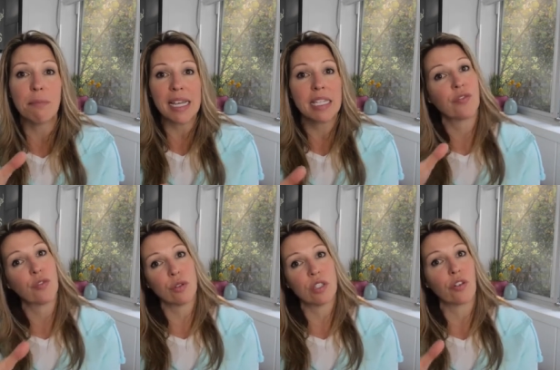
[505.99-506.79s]
best
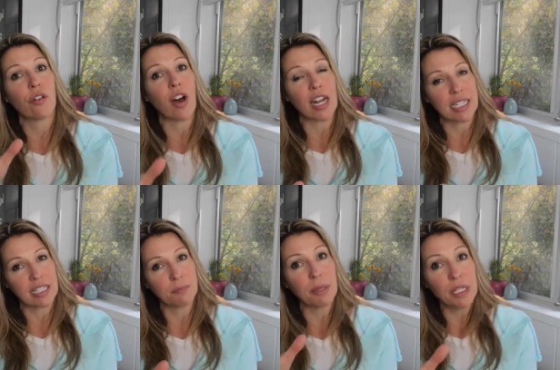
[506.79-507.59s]
foods for
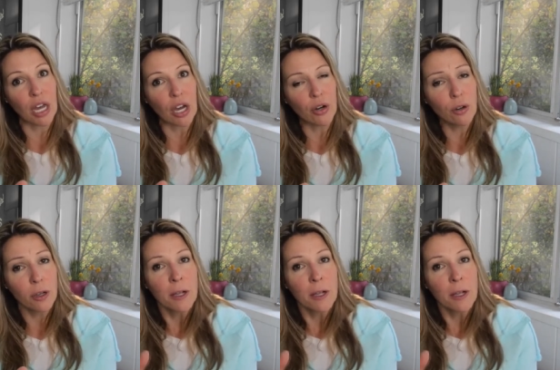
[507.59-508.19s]
Vatas below.